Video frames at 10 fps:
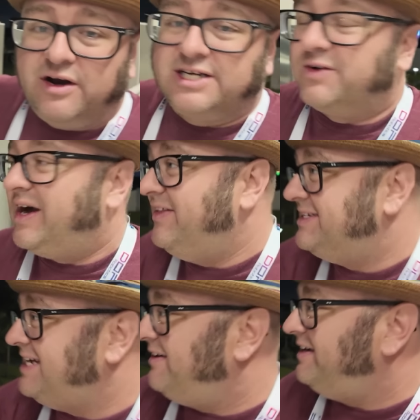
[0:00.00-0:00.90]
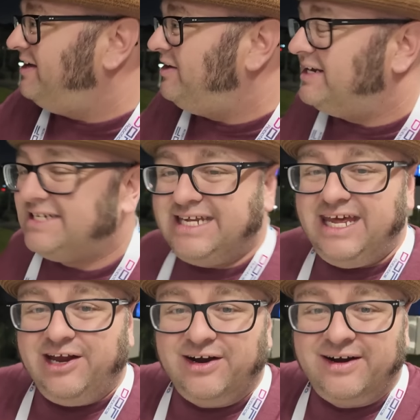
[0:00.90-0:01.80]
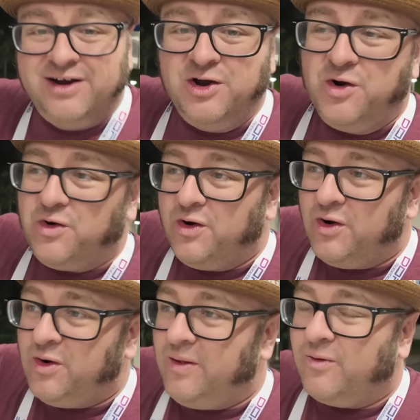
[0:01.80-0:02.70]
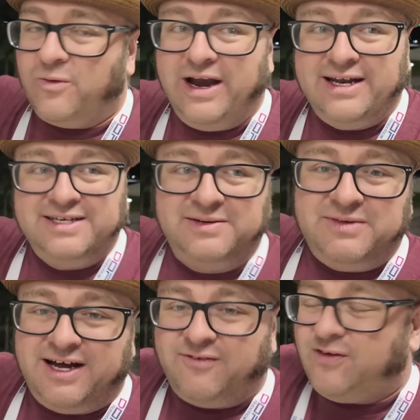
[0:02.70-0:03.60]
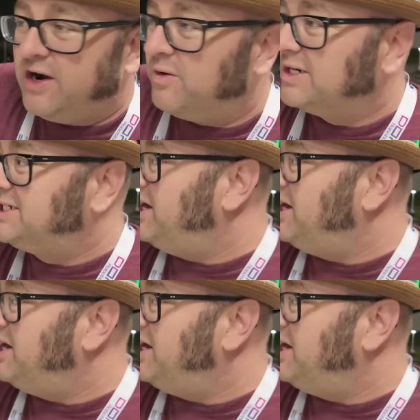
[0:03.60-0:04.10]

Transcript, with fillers: parks around this area. You can just hear random uh, fireworks